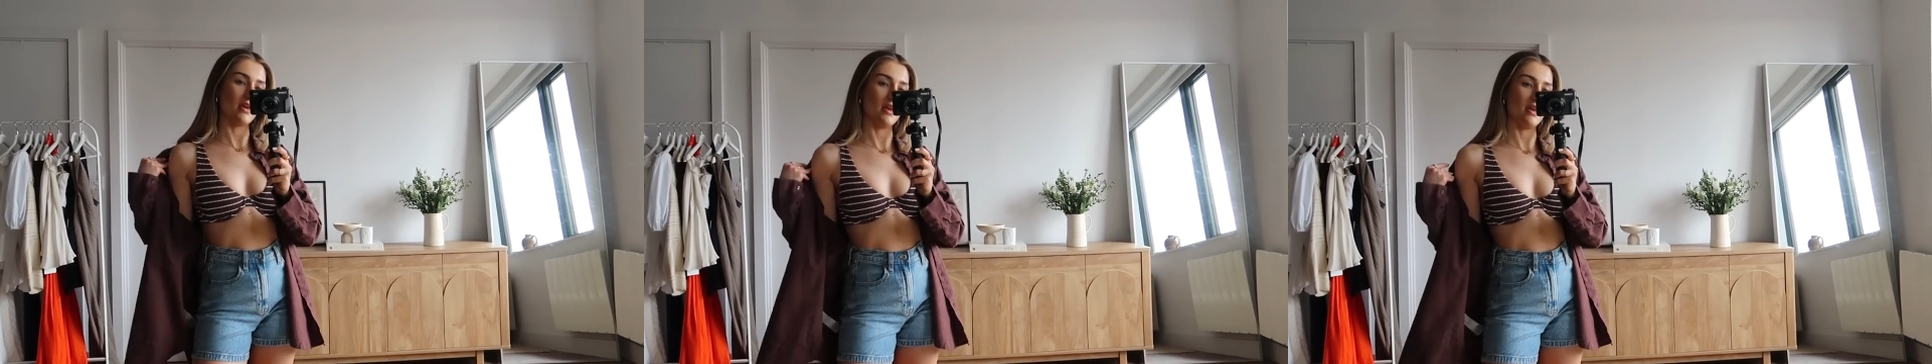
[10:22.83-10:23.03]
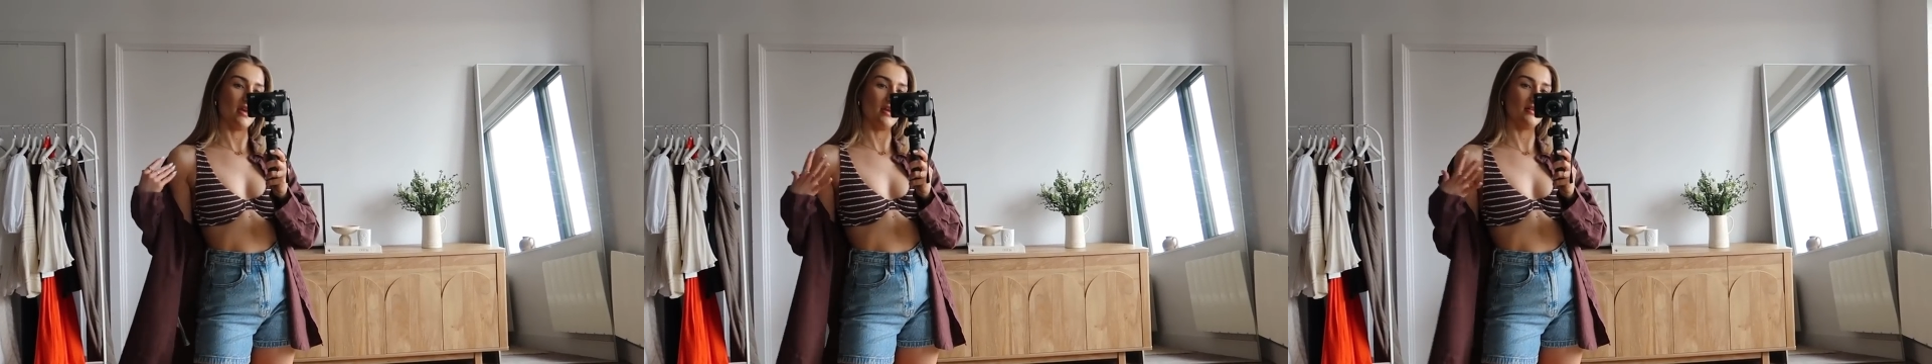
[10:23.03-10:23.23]

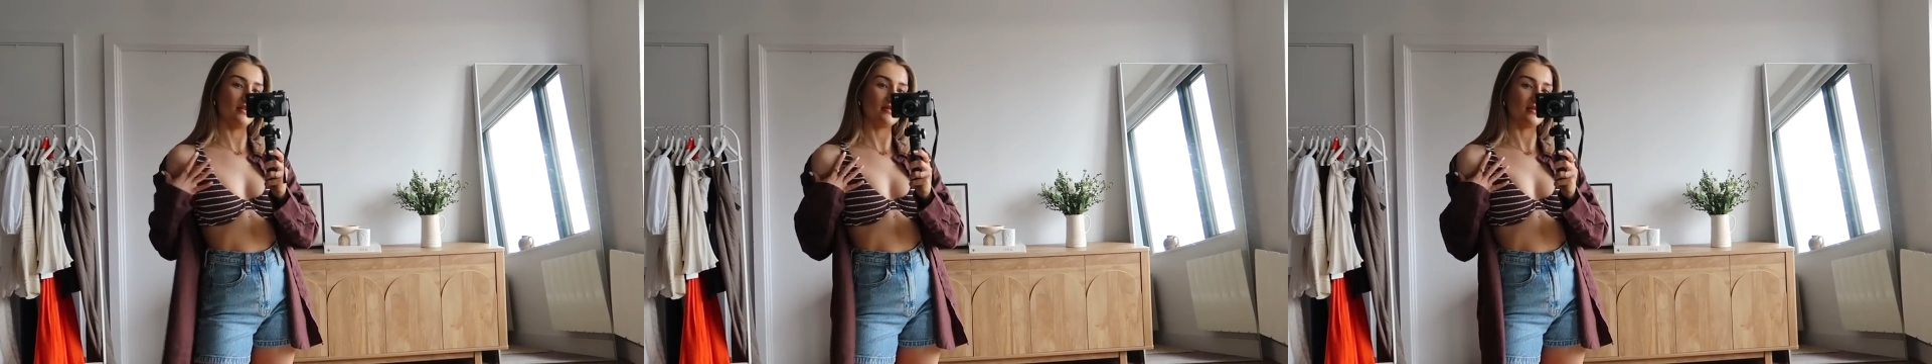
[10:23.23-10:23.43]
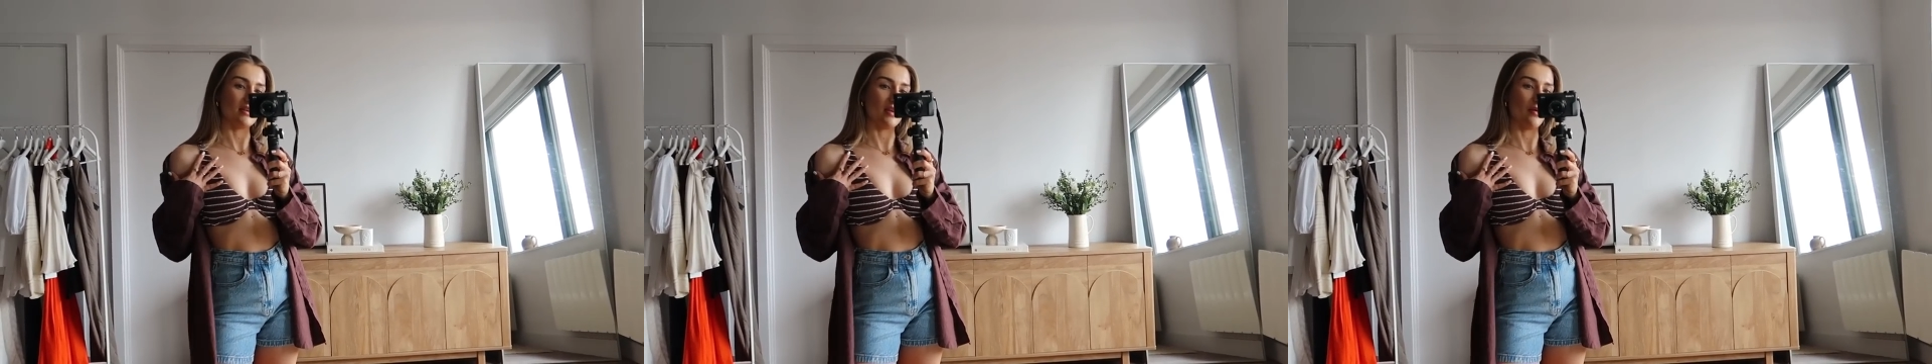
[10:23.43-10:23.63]

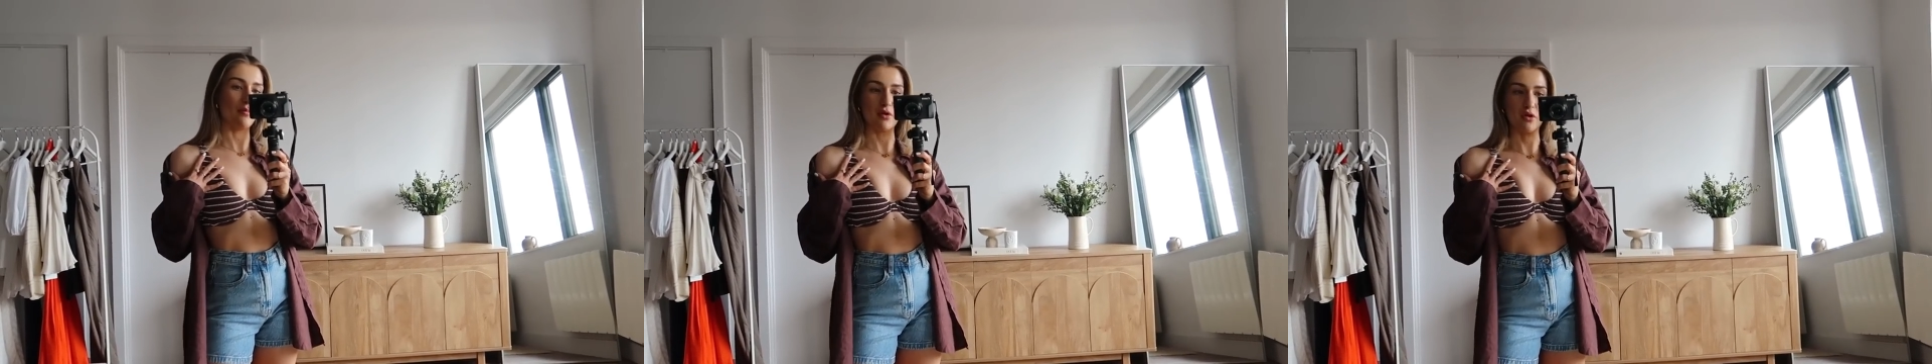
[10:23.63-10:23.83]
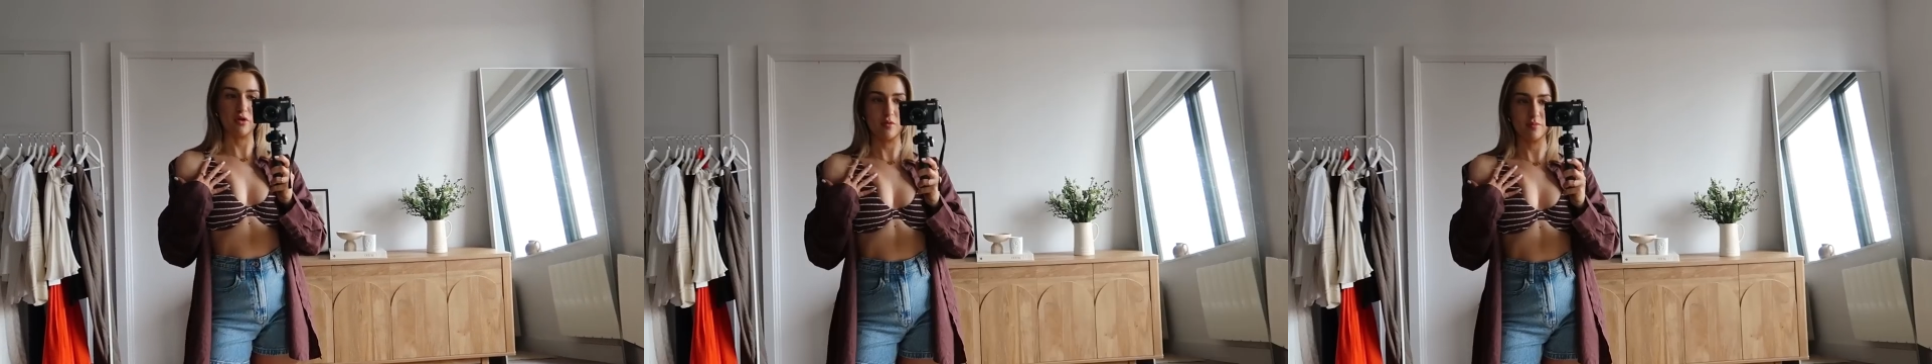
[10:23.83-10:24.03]
in the
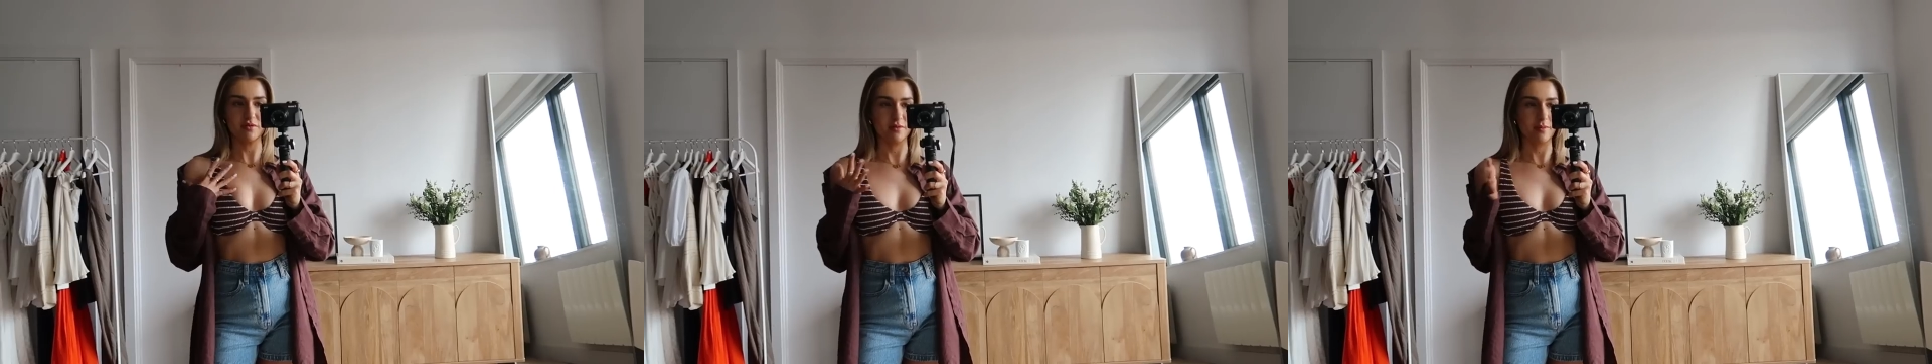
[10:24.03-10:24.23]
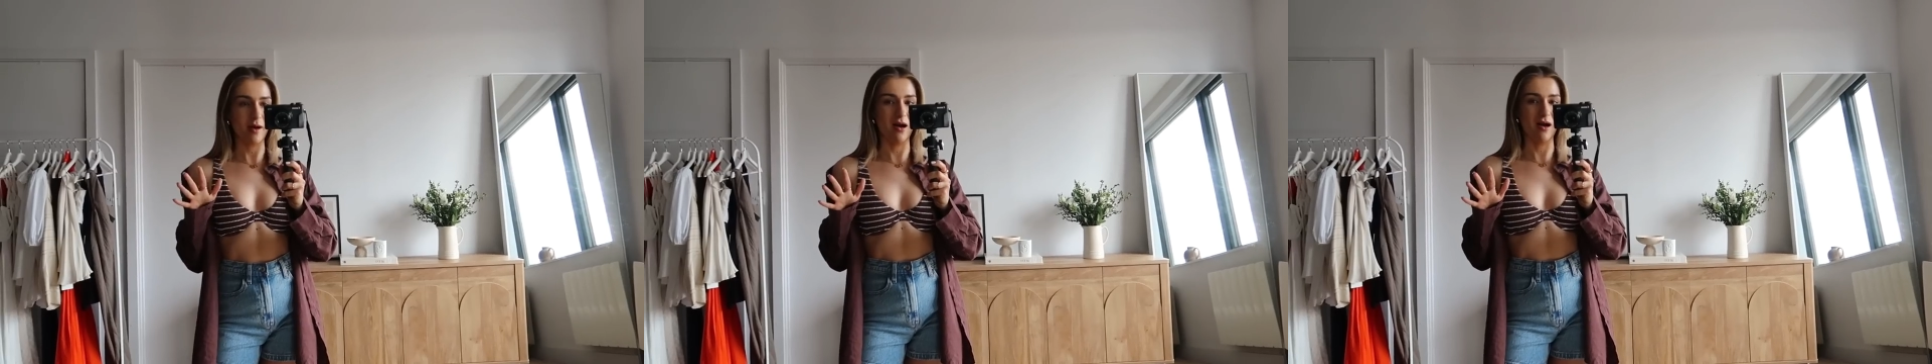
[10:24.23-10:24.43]
boob
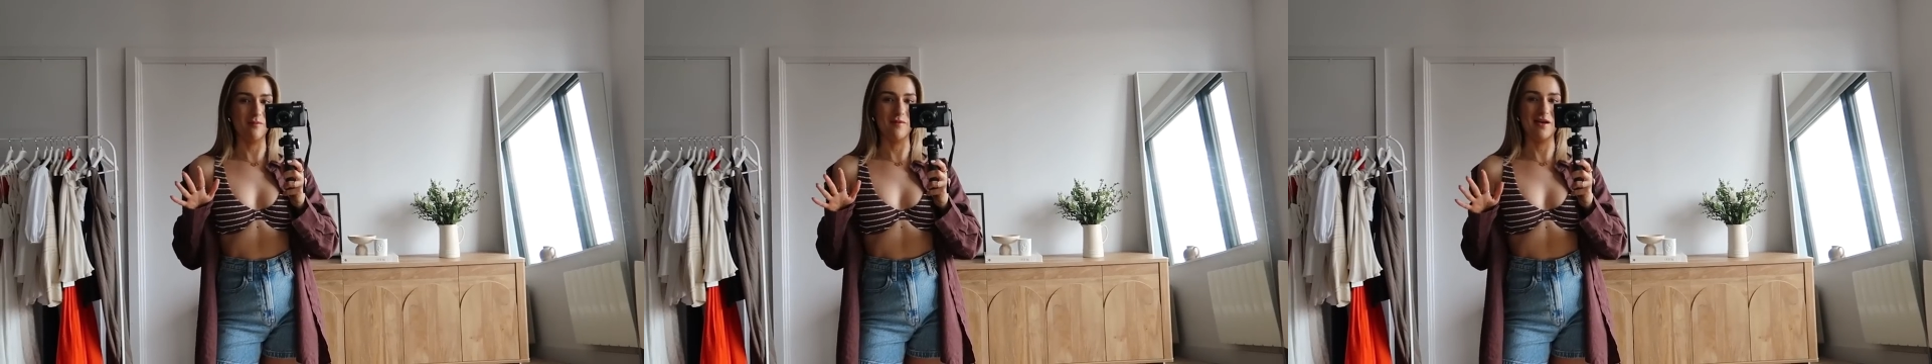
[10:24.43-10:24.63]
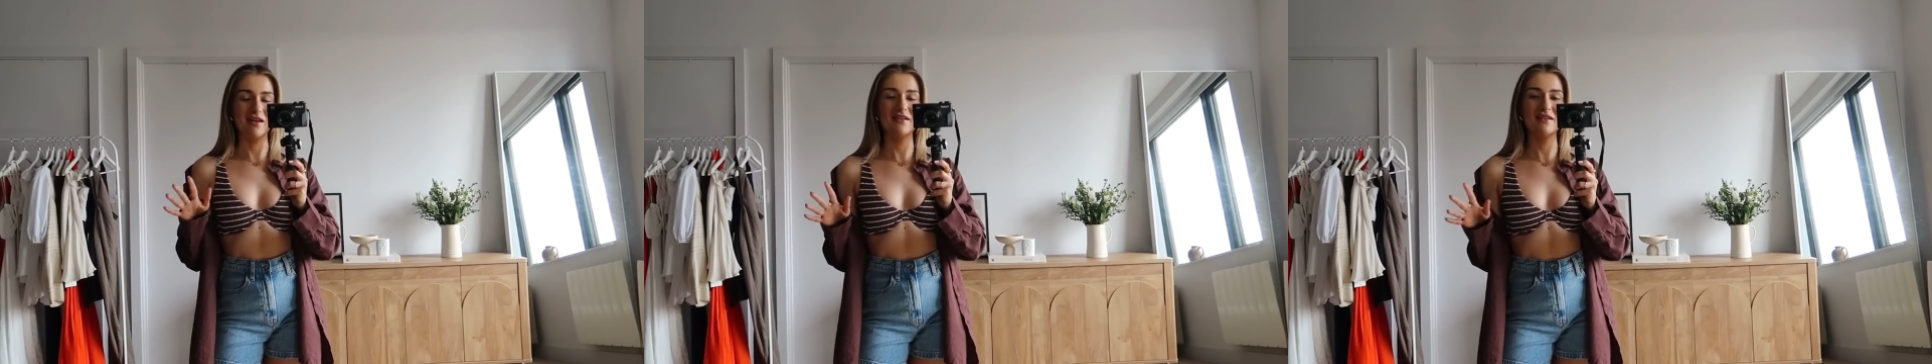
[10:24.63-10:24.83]

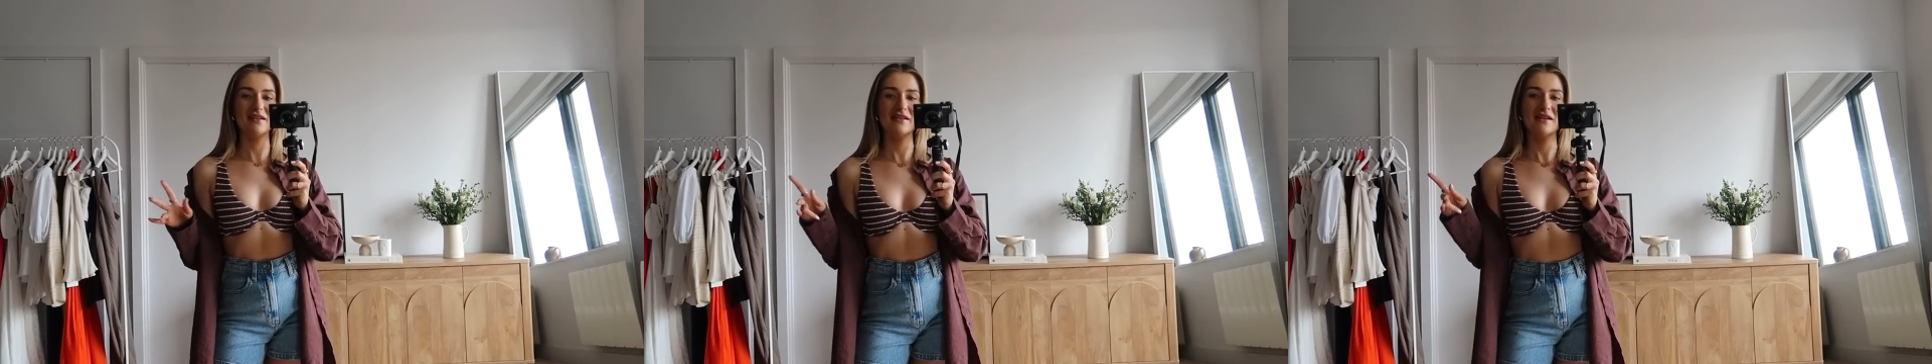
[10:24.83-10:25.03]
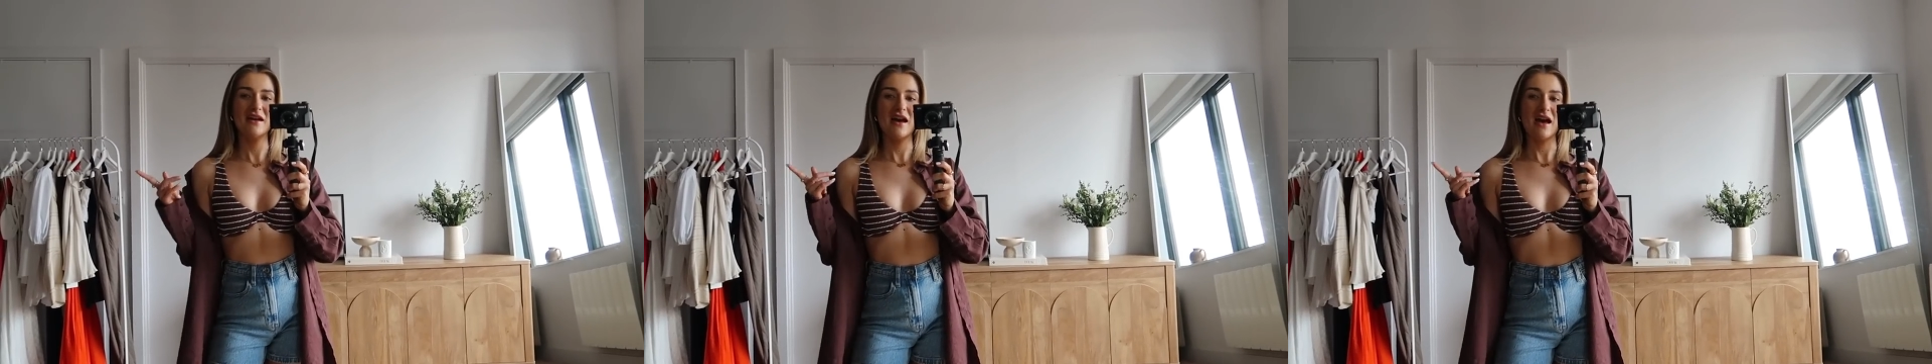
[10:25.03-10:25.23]
department.